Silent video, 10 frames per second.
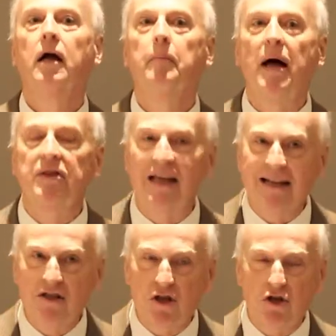about the
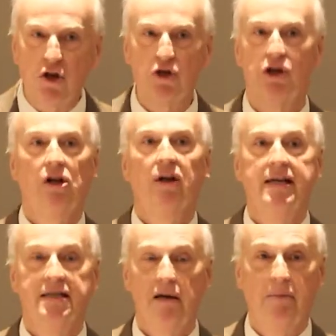
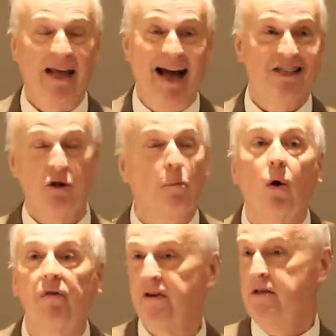institutionalism, the
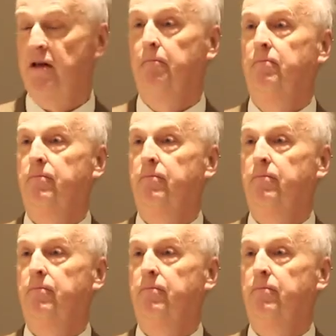isomorphism